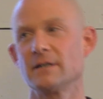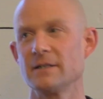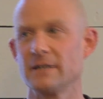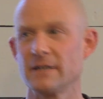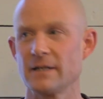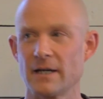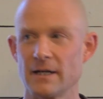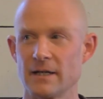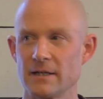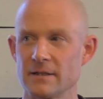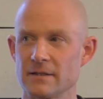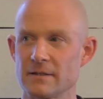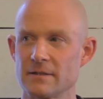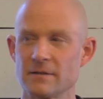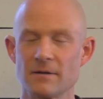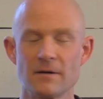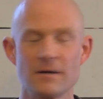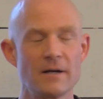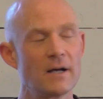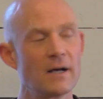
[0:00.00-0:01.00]
in the
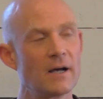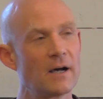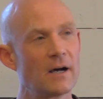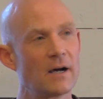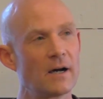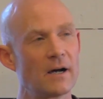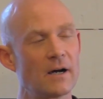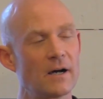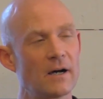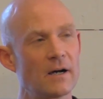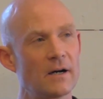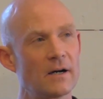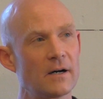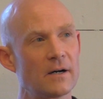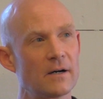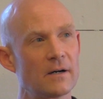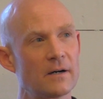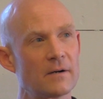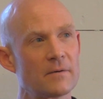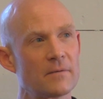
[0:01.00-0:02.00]
end,
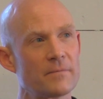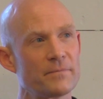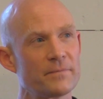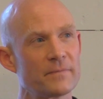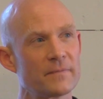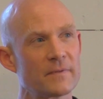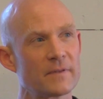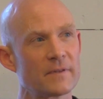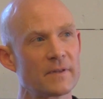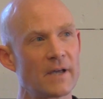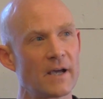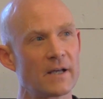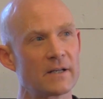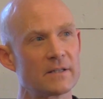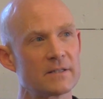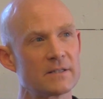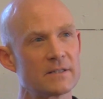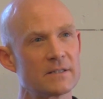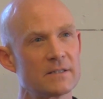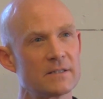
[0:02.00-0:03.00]

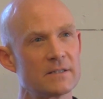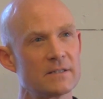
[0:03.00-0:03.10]
that